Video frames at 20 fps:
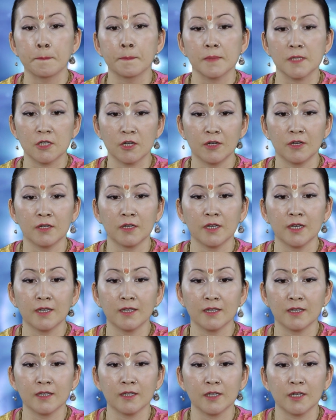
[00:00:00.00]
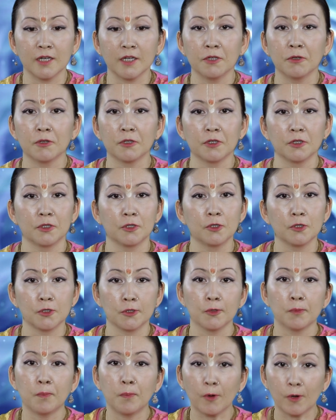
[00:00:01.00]
So in, in order to
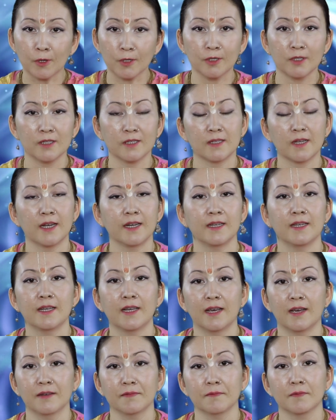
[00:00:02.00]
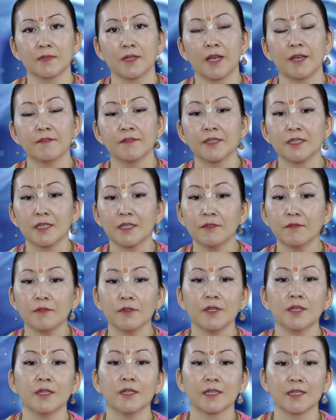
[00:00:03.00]
support this idea, I will give you
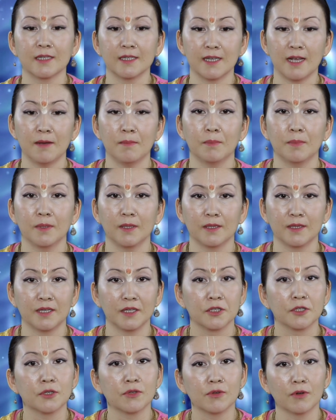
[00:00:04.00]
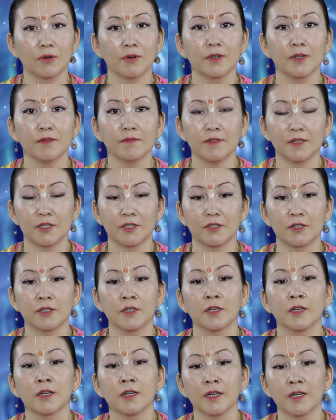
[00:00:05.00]
an example, the story which
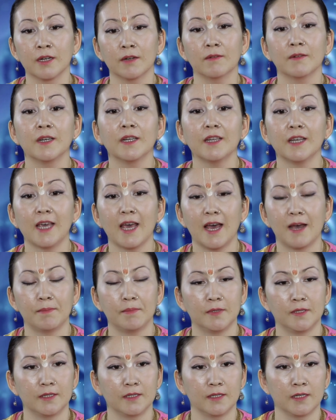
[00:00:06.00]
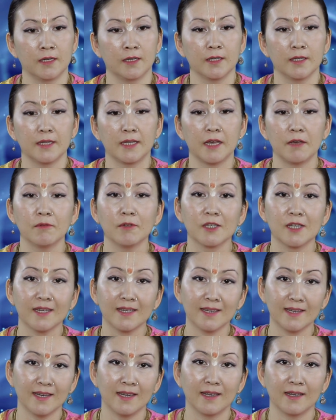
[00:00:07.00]
really happened. There was a
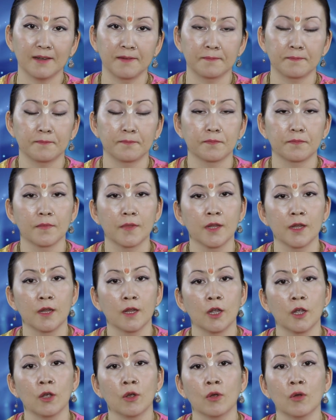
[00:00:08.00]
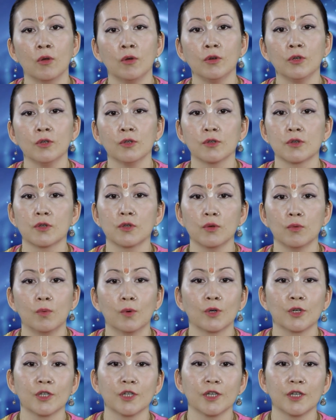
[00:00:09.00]
king who used to
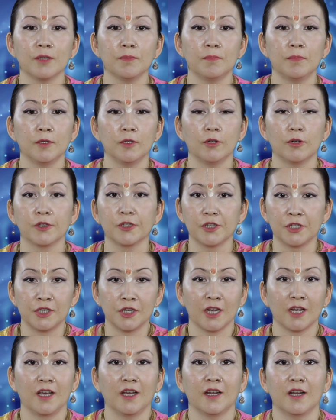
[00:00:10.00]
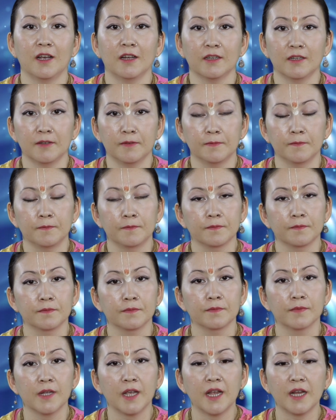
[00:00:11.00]
worship Lord Jagannath
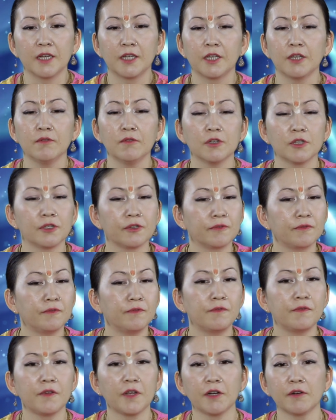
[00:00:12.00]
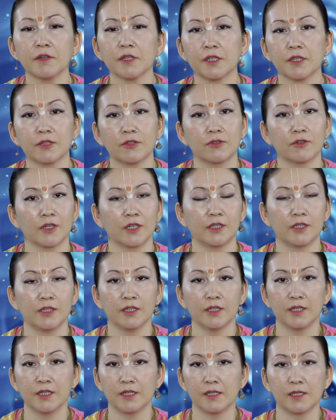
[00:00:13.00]
and he was very strict
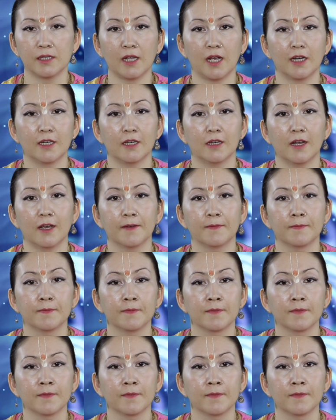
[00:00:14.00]
in his sadhana.